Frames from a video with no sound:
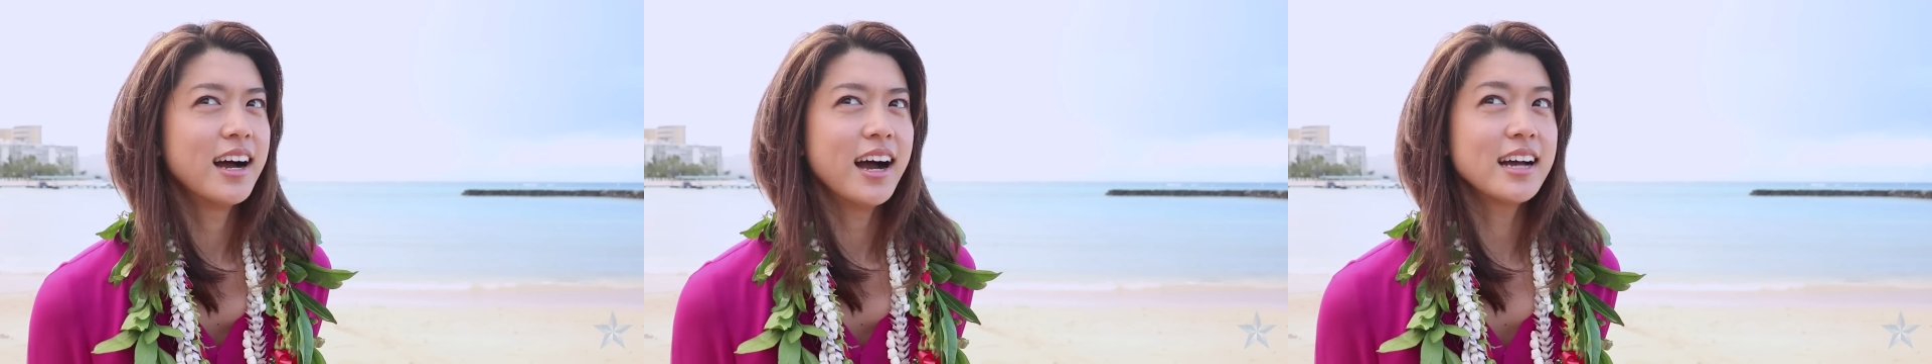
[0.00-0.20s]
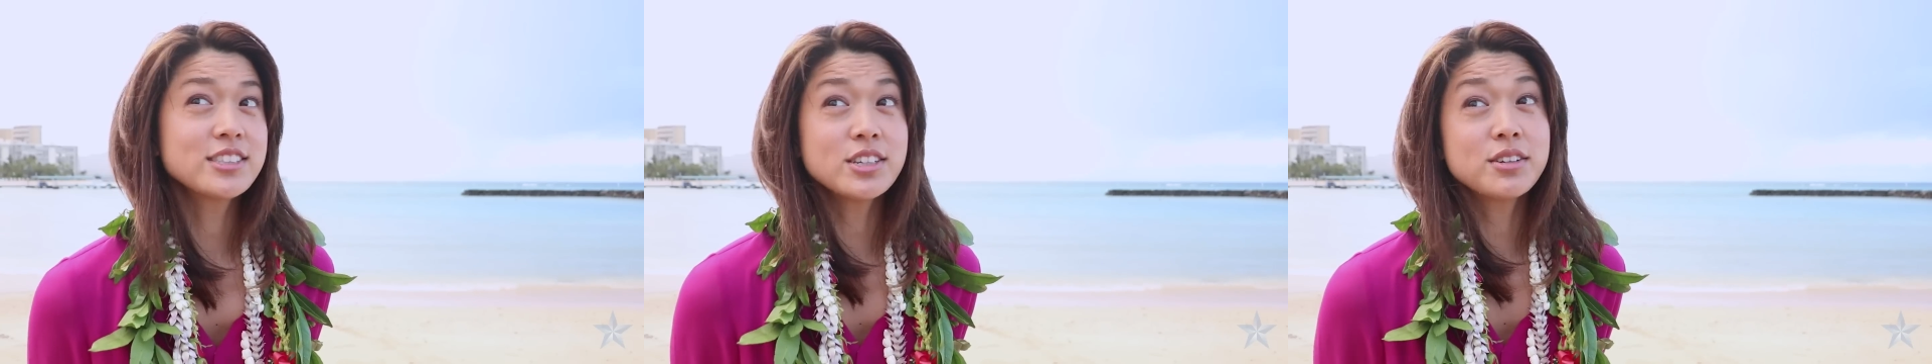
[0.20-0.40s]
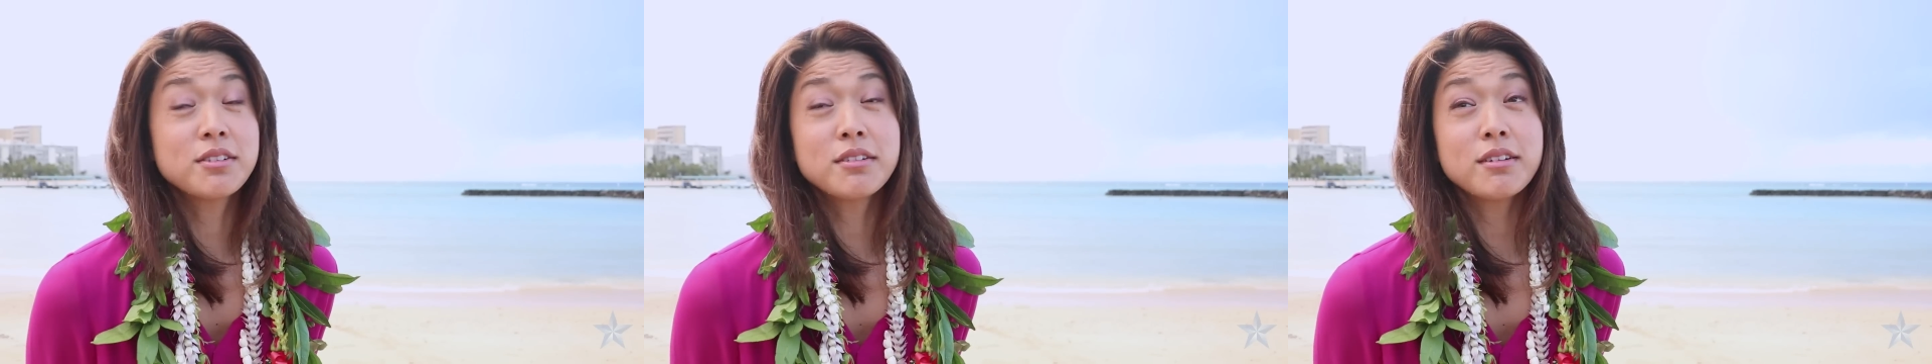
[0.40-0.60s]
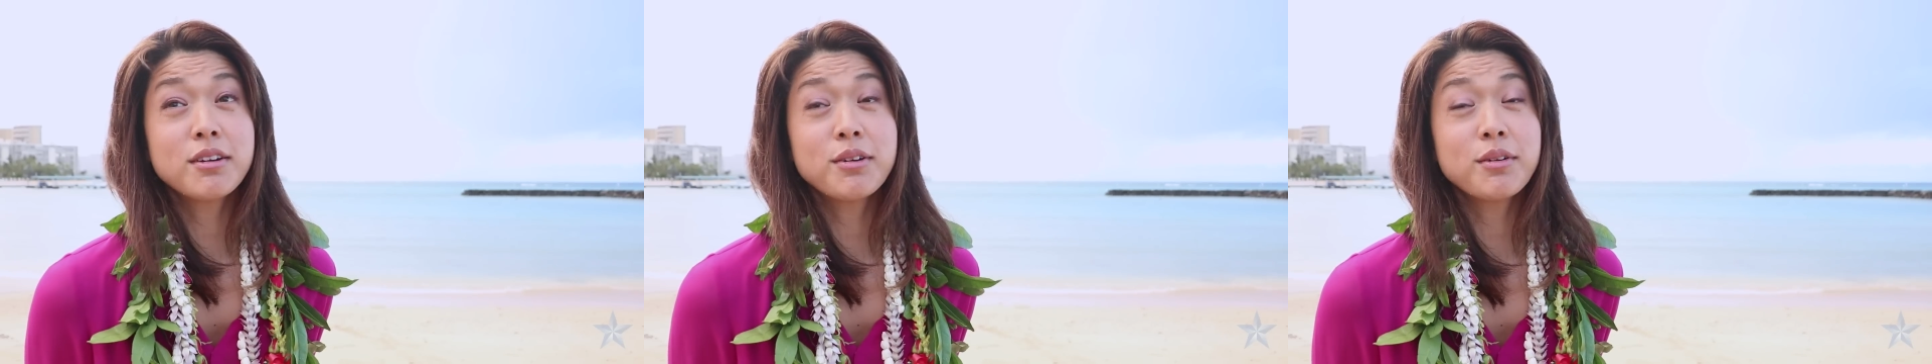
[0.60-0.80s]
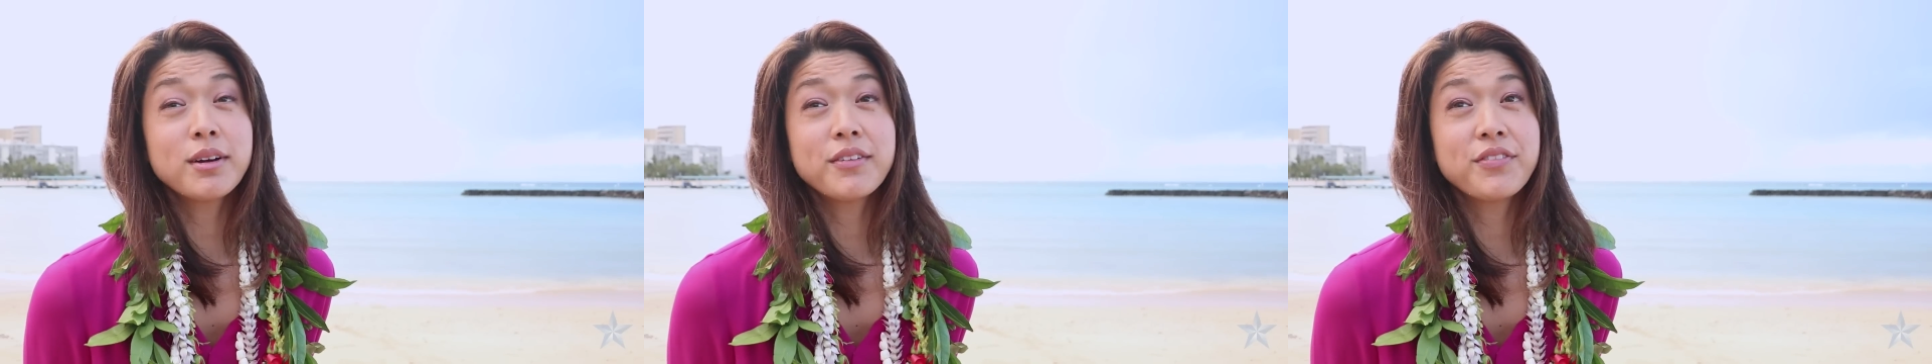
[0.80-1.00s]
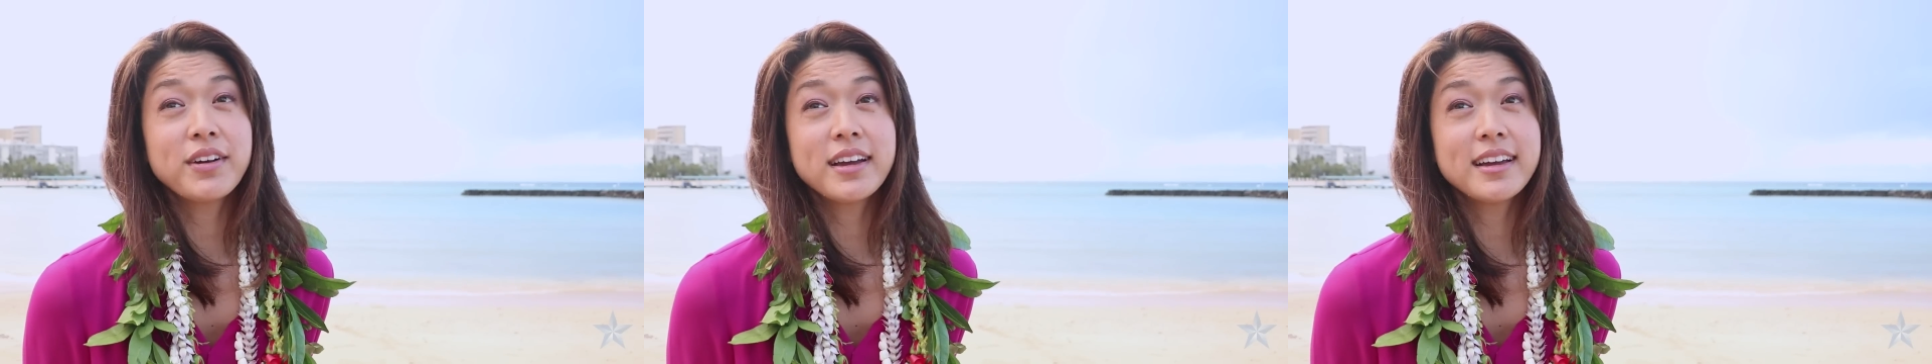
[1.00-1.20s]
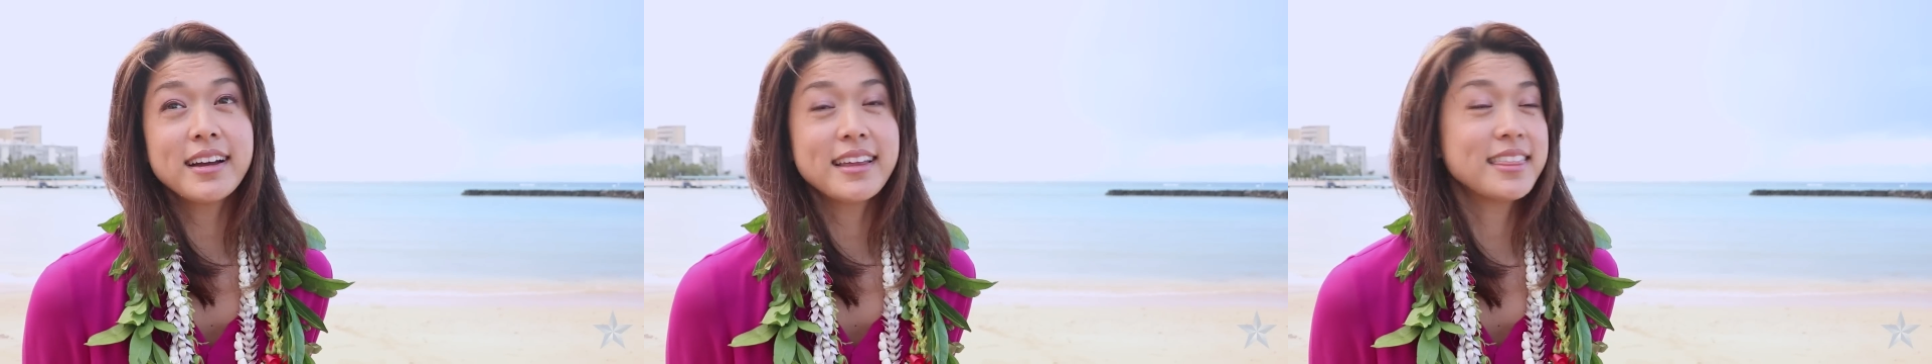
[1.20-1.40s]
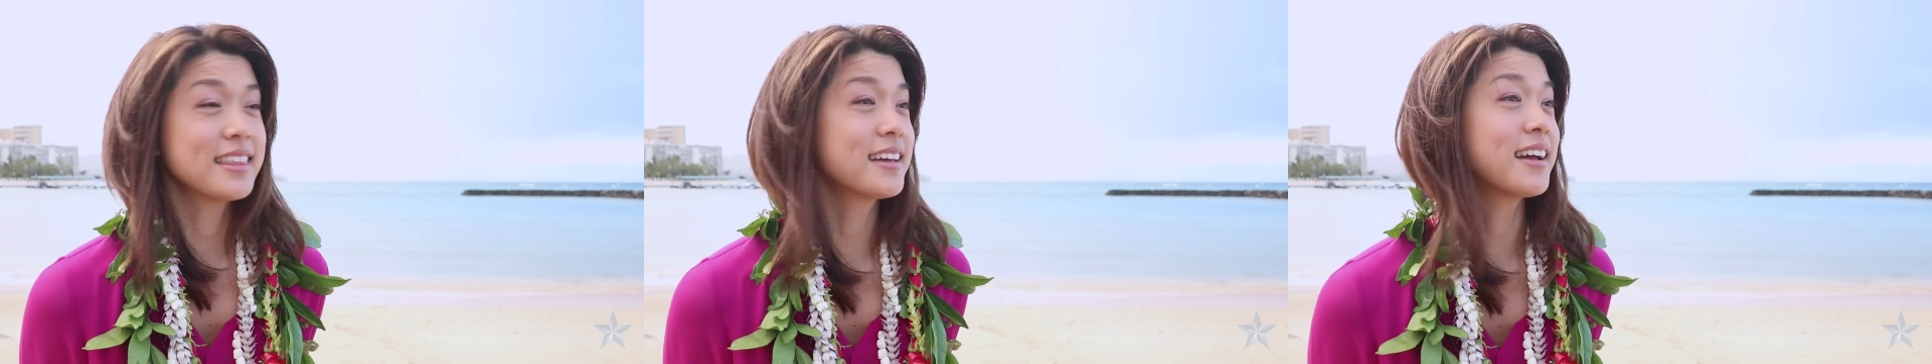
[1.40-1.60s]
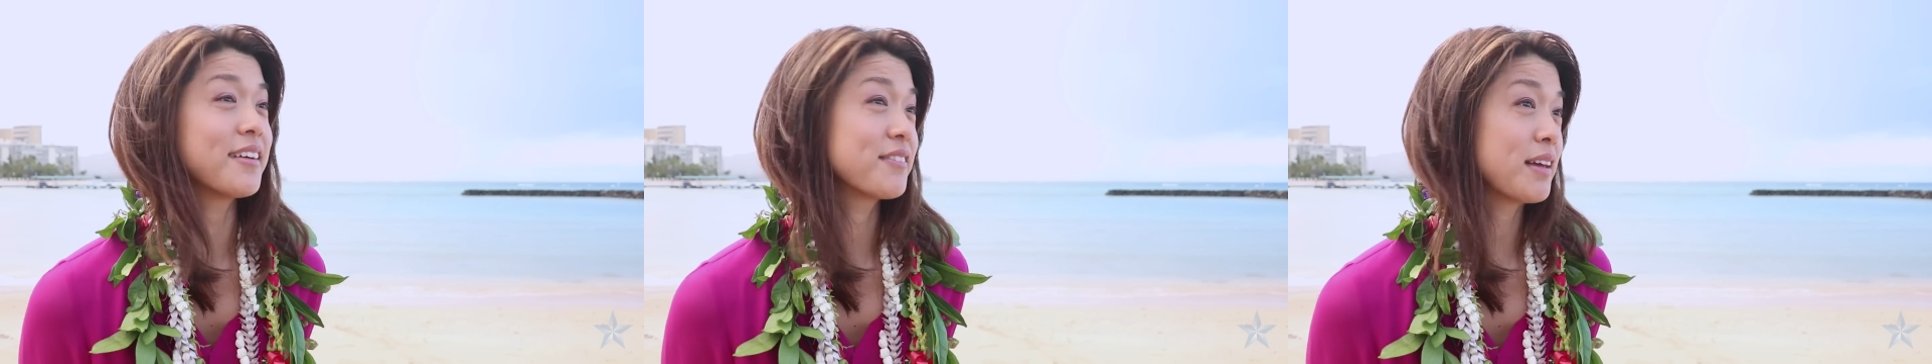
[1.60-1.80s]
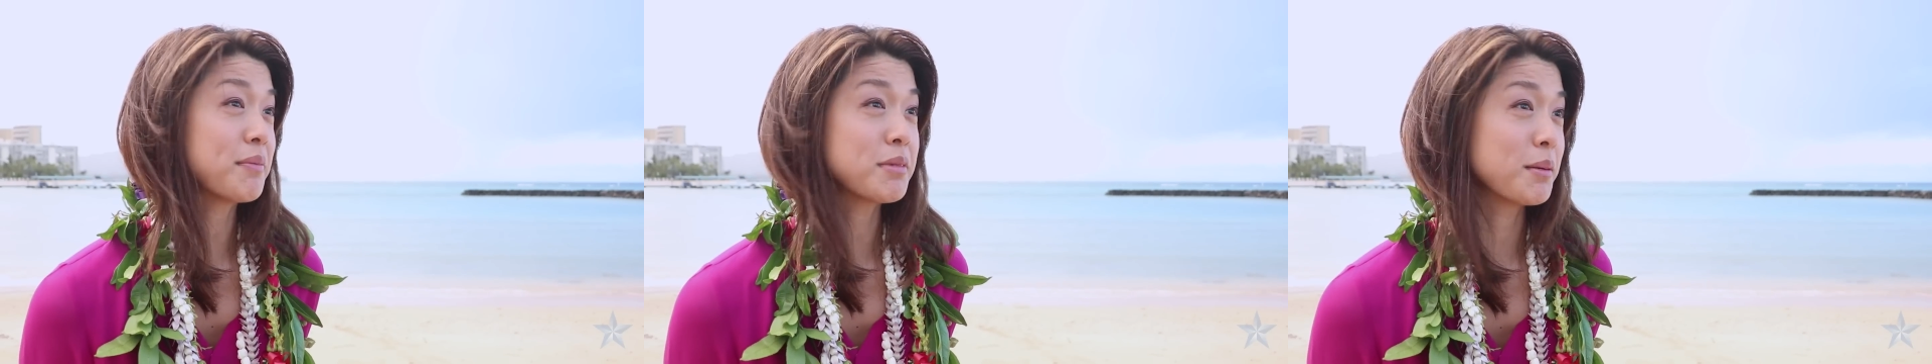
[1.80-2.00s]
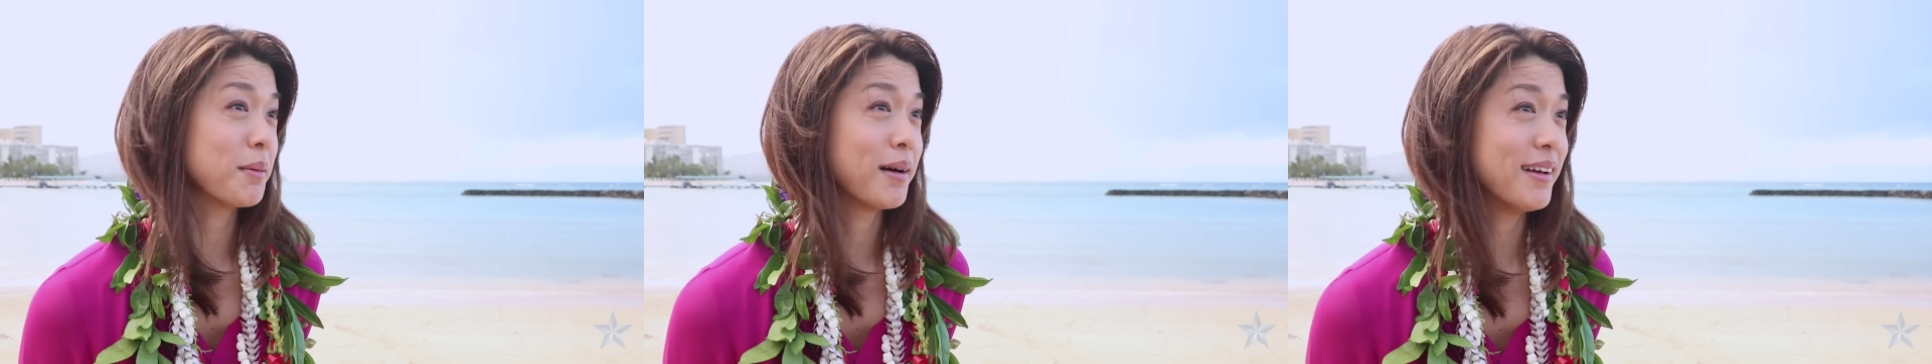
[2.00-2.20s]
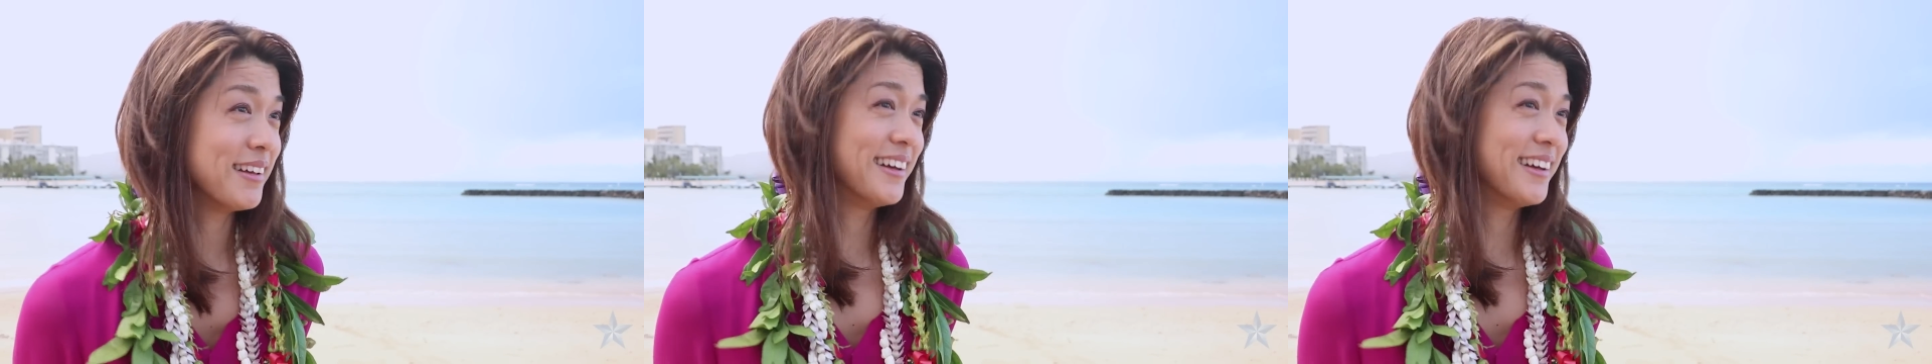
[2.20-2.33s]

I don't know if I. I think I've kept them all.